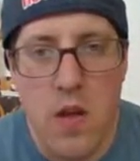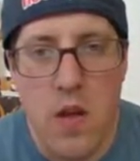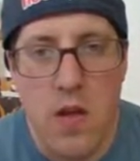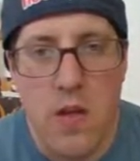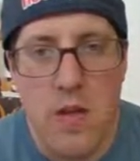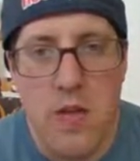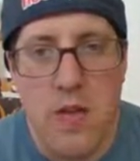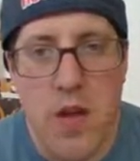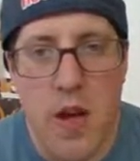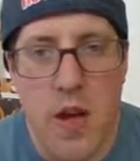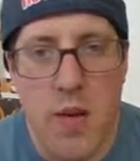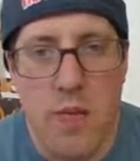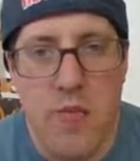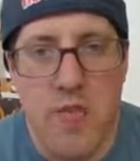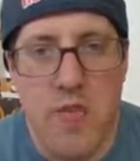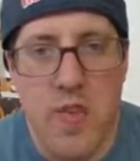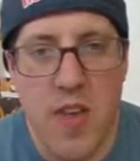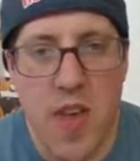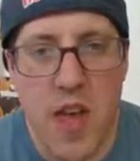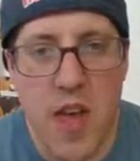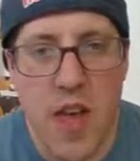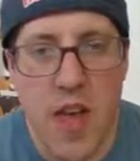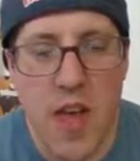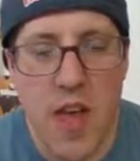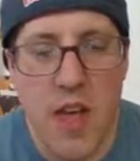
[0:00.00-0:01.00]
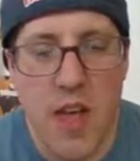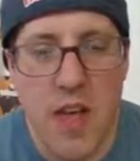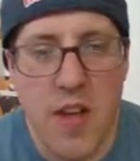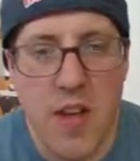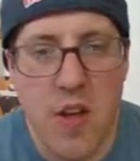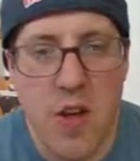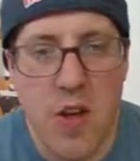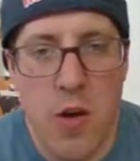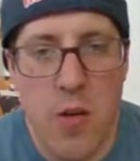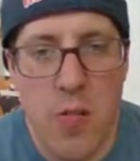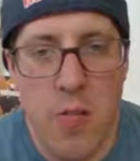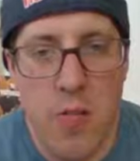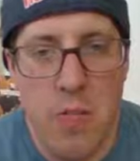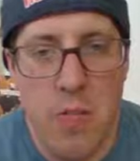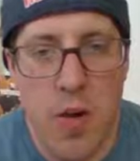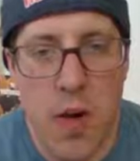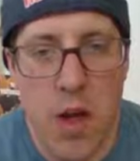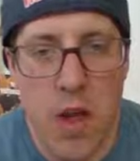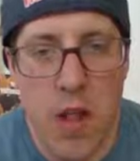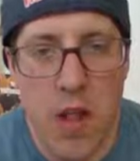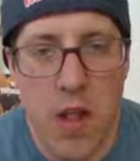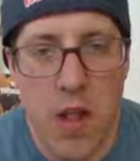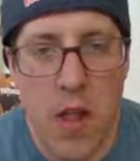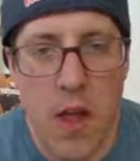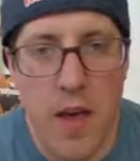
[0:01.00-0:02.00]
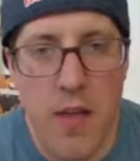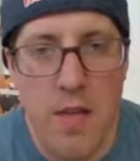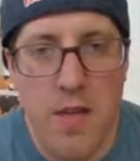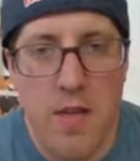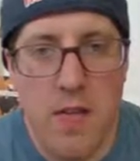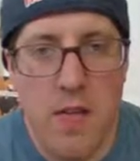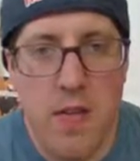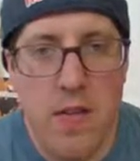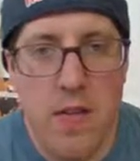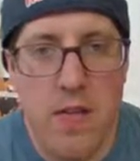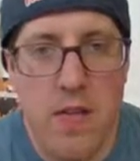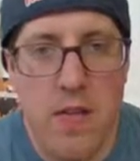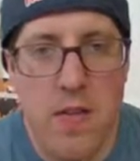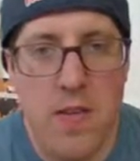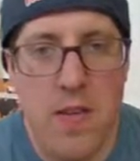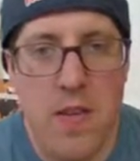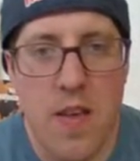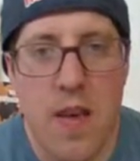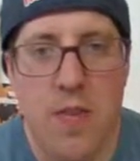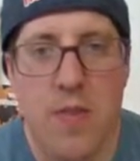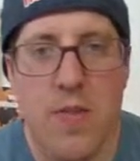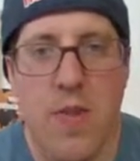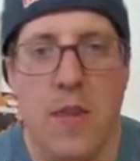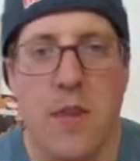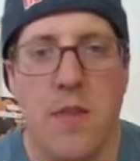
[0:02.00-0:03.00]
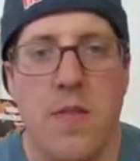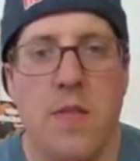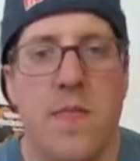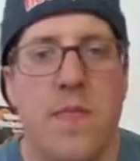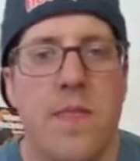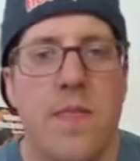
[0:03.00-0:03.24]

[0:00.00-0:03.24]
times n plus 7,